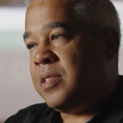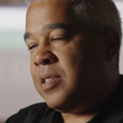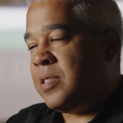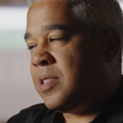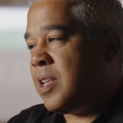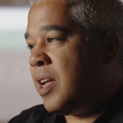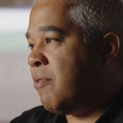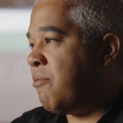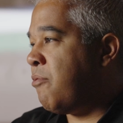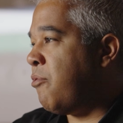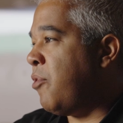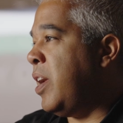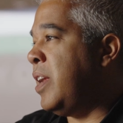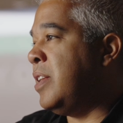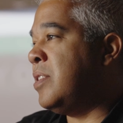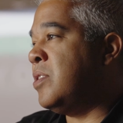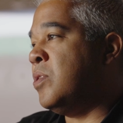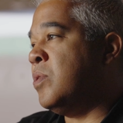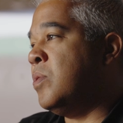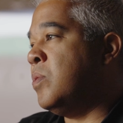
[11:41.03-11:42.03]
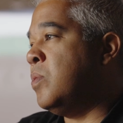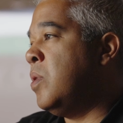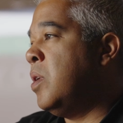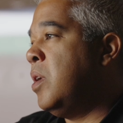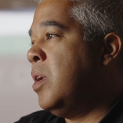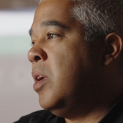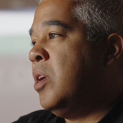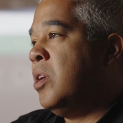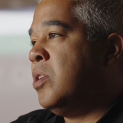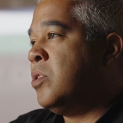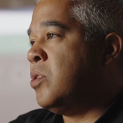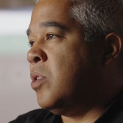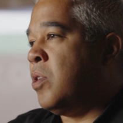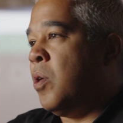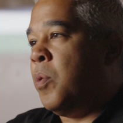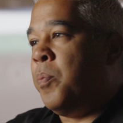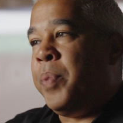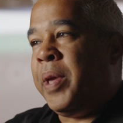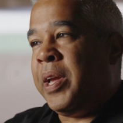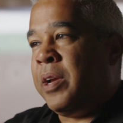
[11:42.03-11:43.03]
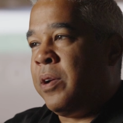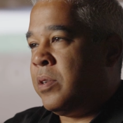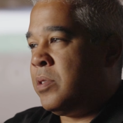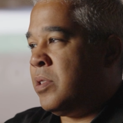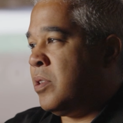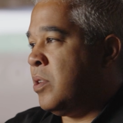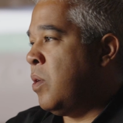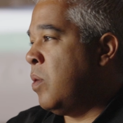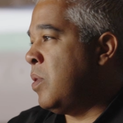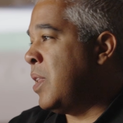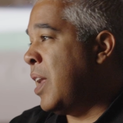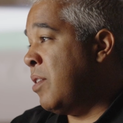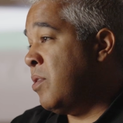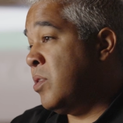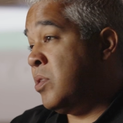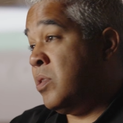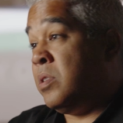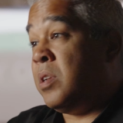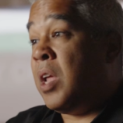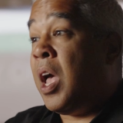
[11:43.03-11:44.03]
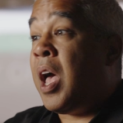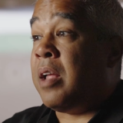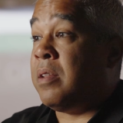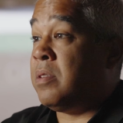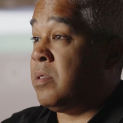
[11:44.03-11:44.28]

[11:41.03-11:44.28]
He's not afraid to go bigger, to go louder, to not.